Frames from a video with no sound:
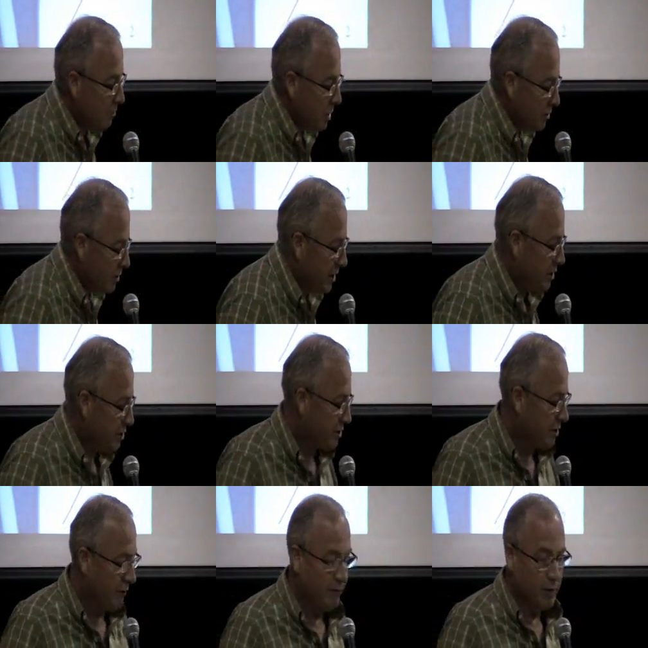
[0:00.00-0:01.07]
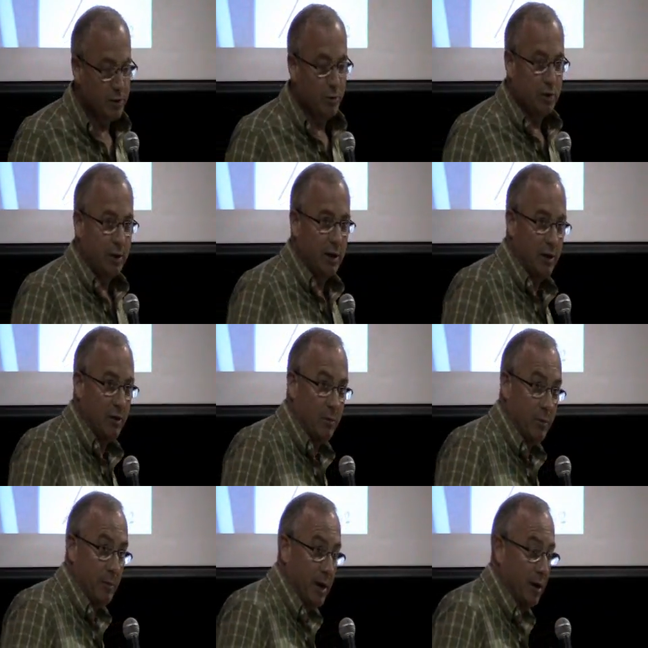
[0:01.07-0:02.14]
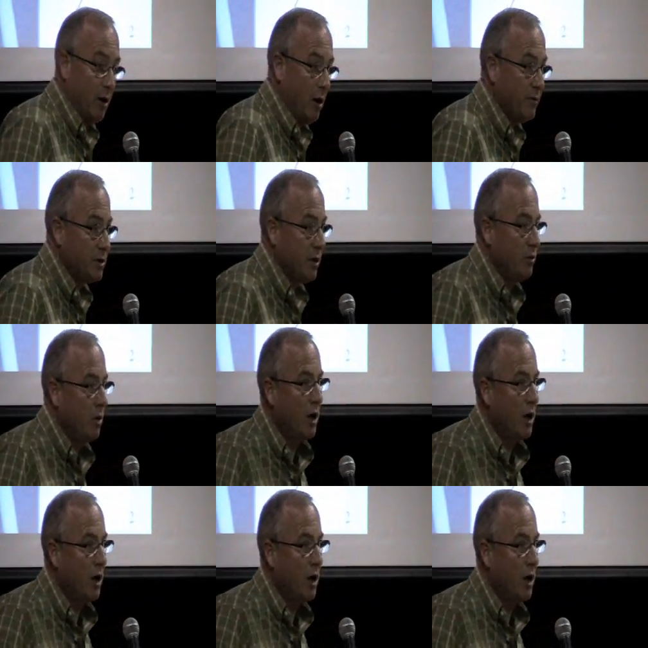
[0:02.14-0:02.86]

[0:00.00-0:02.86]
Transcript: this presentation, some of it is put together with Magna Havis.